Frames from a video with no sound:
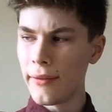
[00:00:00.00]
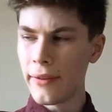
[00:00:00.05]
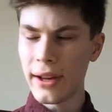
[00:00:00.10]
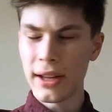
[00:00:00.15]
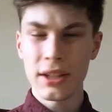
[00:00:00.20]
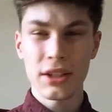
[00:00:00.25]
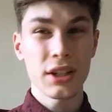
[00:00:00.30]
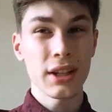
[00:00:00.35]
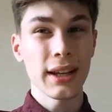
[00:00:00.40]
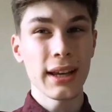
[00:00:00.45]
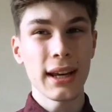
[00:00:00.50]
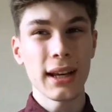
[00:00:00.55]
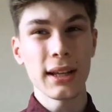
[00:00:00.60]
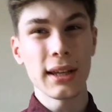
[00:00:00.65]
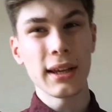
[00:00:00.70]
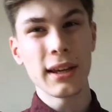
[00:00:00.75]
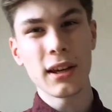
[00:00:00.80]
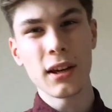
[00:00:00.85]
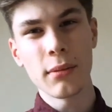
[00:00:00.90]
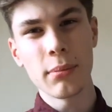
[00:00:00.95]
I've actually had
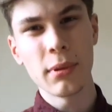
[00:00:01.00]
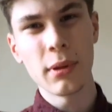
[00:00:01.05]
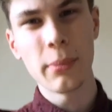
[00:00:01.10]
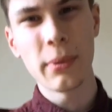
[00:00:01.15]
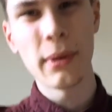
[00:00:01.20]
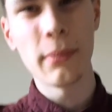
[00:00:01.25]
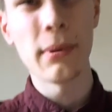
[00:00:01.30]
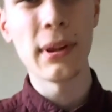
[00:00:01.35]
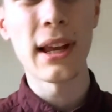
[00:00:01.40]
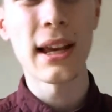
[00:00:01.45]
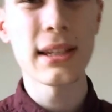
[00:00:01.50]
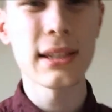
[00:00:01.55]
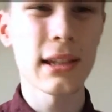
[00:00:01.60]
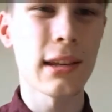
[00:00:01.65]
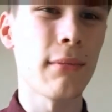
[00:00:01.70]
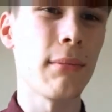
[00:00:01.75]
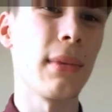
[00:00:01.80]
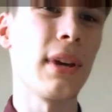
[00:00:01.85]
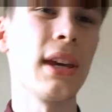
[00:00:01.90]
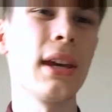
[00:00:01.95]
a couple of people
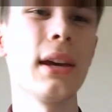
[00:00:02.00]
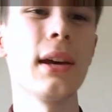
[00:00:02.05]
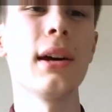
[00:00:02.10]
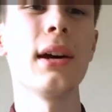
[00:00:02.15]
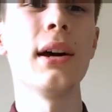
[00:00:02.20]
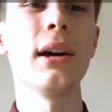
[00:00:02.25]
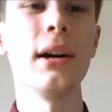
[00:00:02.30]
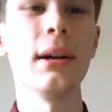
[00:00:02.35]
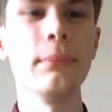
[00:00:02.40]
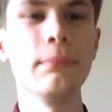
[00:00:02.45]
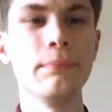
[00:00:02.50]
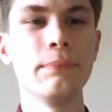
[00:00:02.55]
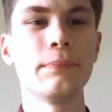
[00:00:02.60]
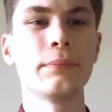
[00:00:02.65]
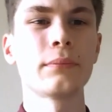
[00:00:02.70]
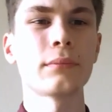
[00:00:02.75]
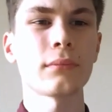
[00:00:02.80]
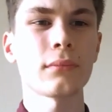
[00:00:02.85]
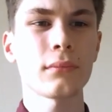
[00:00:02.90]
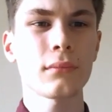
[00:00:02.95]
asking me,
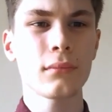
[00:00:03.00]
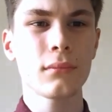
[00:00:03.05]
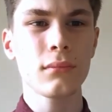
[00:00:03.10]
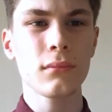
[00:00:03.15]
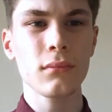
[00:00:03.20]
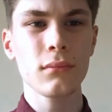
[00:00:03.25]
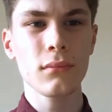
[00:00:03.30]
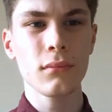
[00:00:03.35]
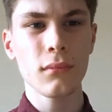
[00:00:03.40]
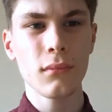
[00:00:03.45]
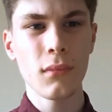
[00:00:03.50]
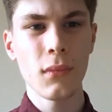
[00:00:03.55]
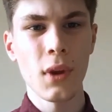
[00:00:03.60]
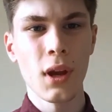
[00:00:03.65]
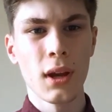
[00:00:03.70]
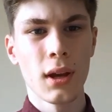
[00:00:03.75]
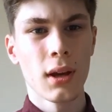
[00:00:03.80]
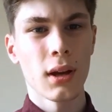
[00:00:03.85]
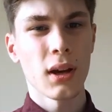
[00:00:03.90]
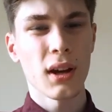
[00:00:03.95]

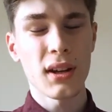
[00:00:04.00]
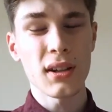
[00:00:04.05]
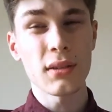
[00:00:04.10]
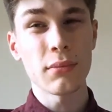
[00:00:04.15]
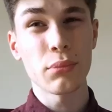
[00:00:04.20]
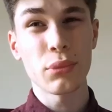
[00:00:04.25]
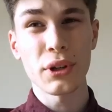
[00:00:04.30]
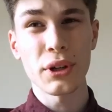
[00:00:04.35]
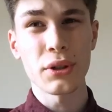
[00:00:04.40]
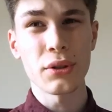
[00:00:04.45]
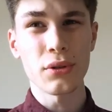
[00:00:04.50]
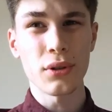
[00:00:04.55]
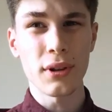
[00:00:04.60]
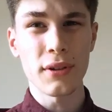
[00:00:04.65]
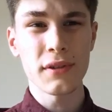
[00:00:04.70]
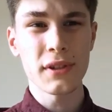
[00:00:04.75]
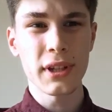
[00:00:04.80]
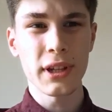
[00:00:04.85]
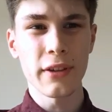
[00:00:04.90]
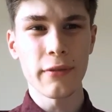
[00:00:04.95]
because I'm pretty sure
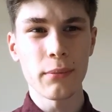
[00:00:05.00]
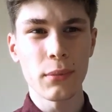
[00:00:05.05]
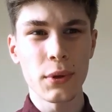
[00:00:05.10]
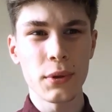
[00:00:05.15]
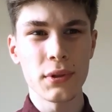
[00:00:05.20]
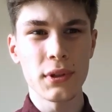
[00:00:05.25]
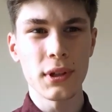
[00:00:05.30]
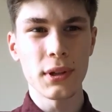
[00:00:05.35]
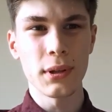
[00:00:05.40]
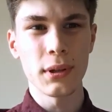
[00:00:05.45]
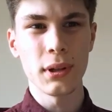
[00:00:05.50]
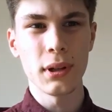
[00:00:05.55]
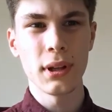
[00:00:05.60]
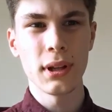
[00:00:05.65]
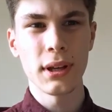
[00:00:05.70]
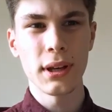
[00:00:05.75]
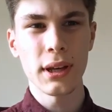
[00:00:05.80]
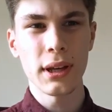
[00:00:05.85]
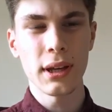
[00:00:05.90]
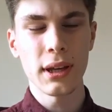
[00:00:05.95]
I still have musical
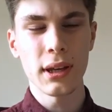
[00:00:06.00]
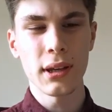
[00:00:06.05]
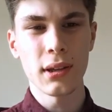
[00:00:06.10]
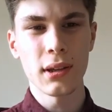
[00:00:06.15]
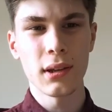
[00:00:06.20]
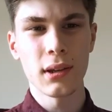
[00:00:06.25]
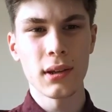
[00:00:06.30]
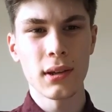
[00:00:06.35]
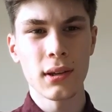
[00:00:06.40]
in